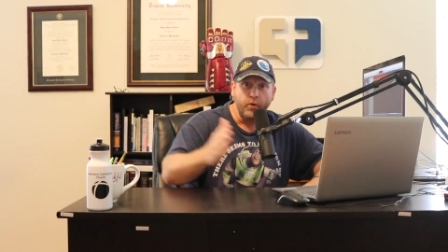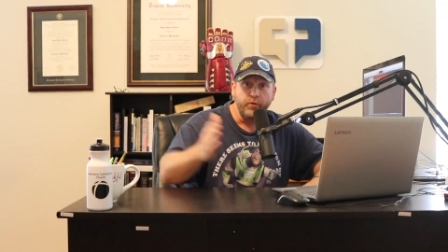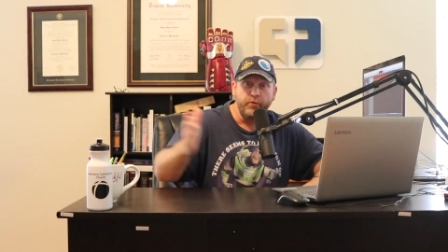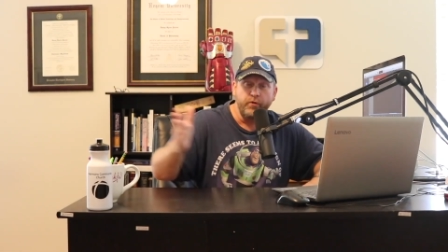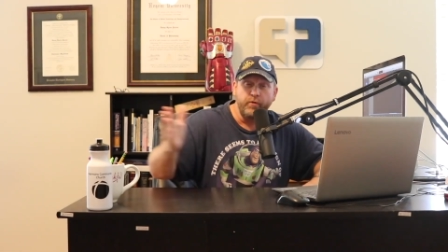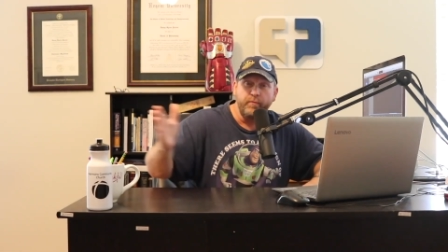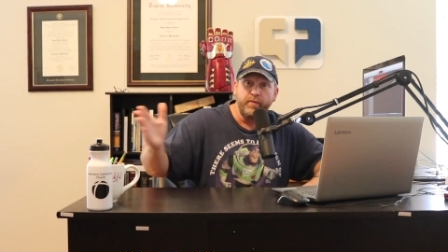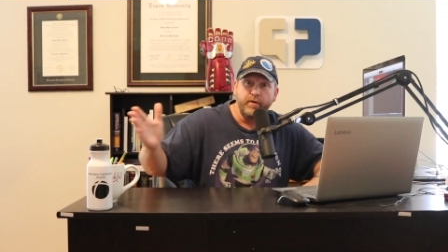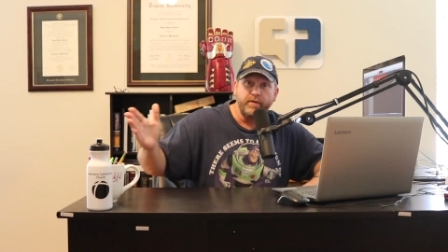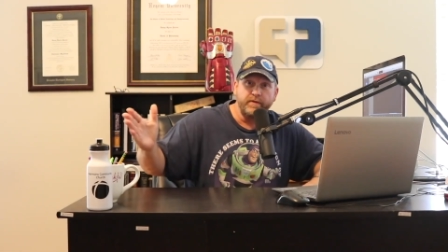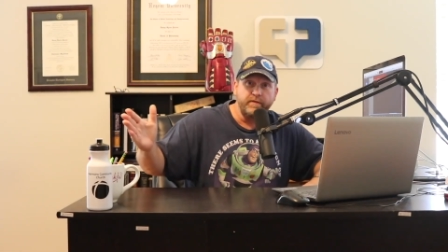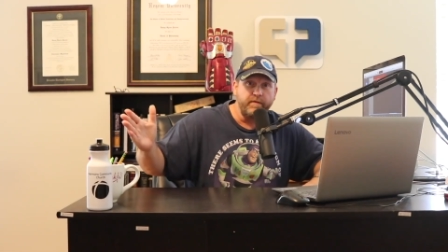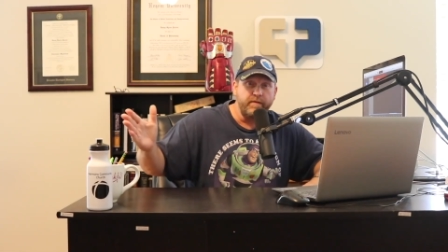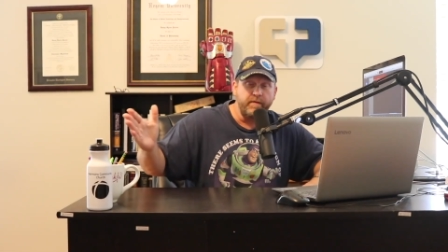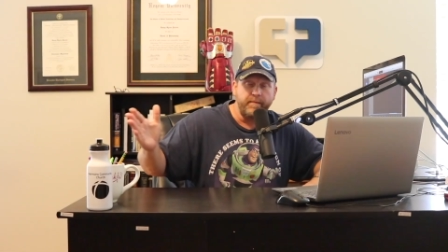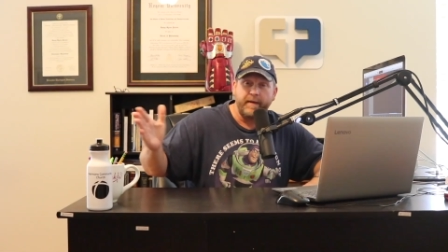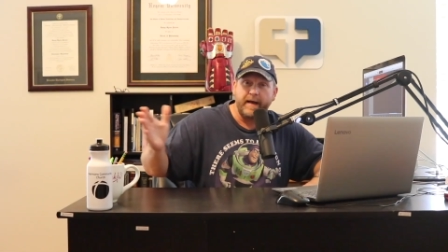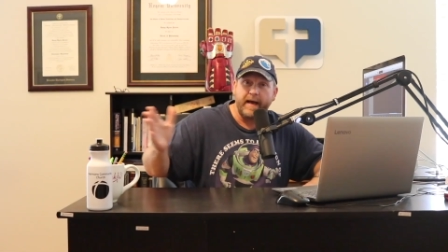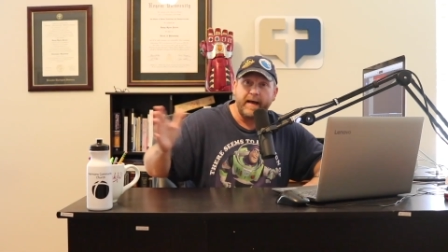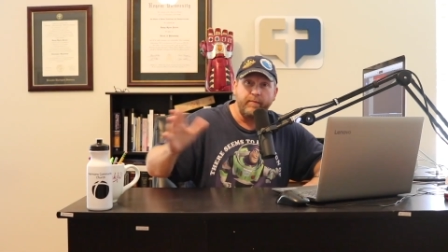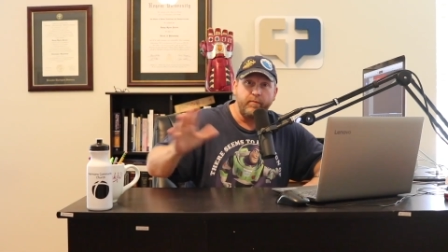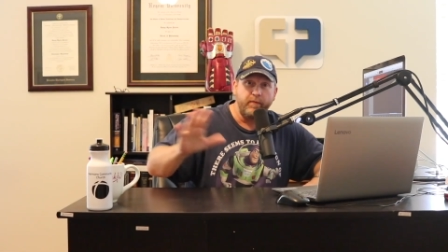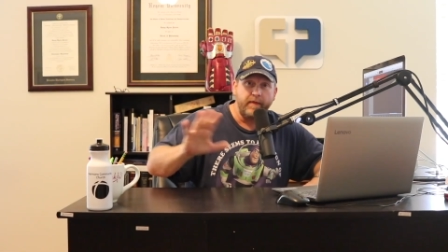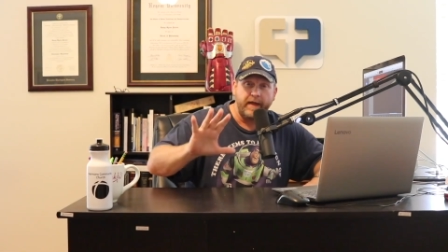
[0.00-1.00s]
going through books of the
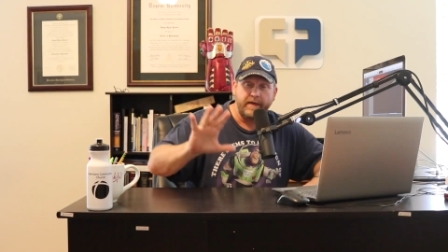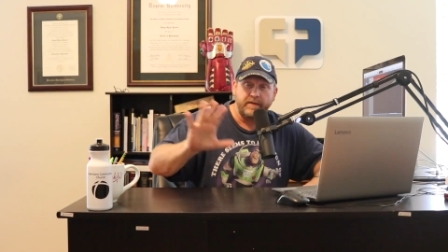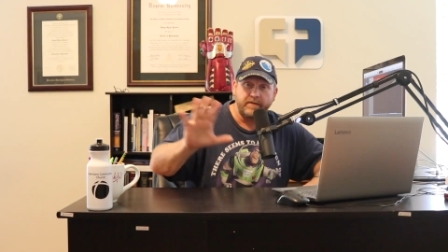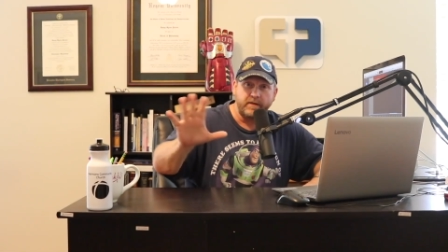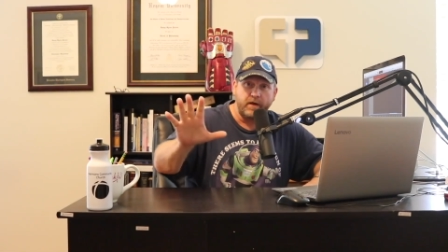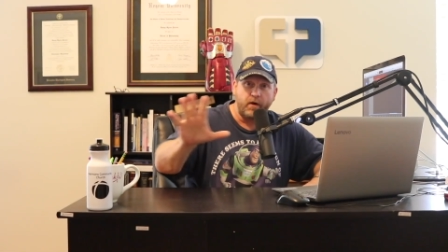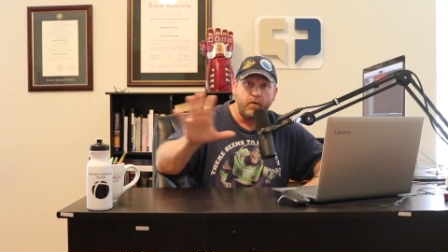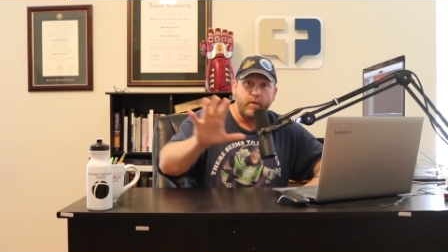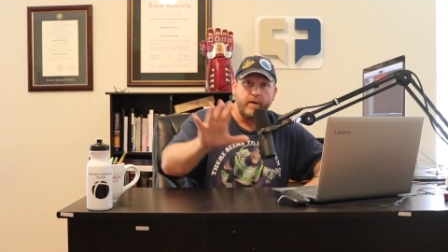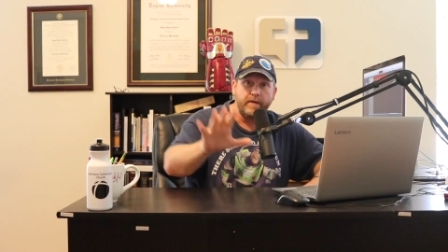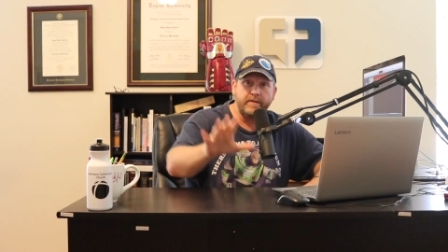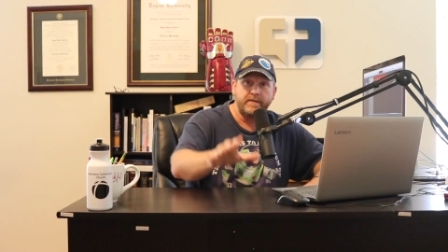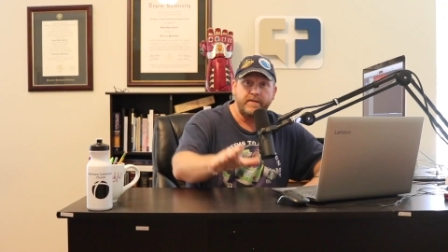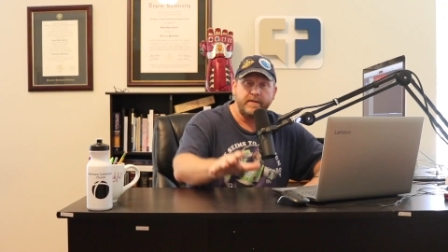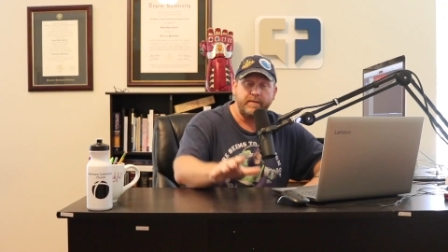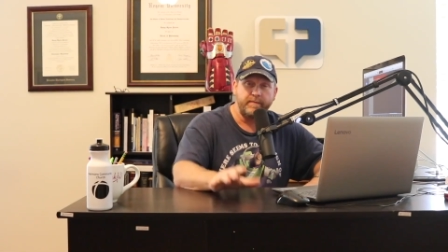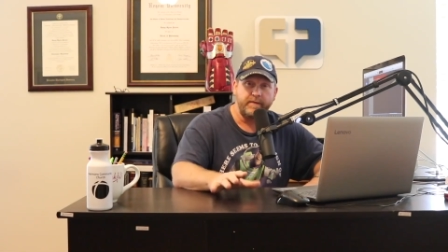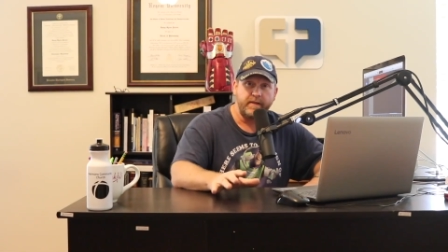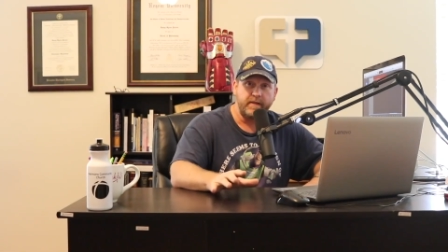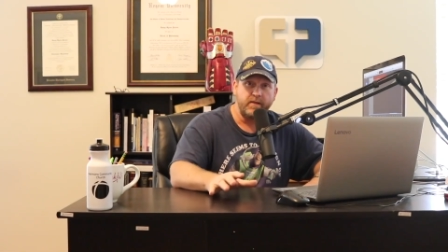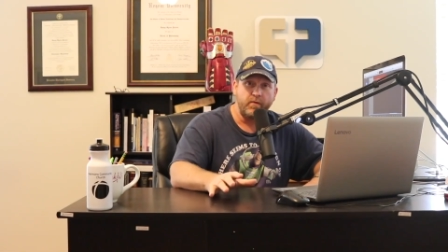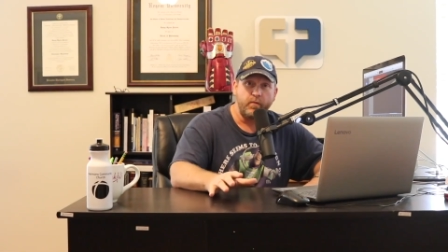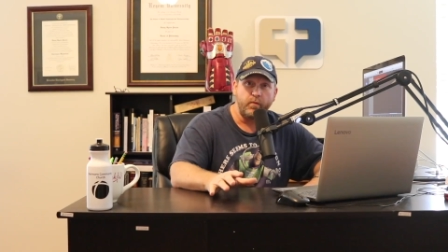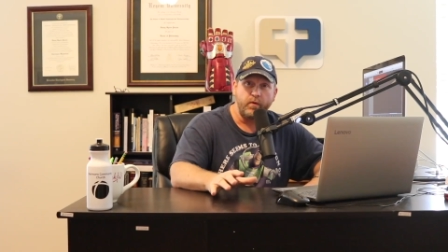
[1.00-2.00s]
Bible, that's always
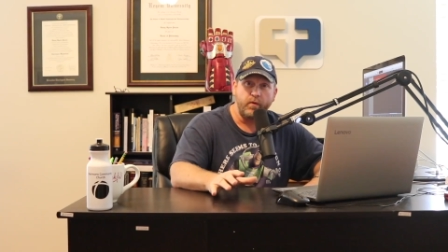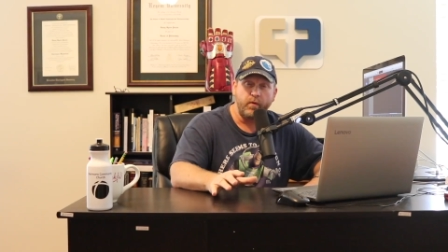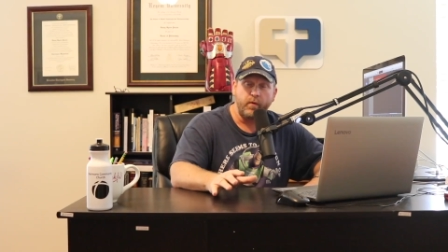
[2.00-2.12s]
something that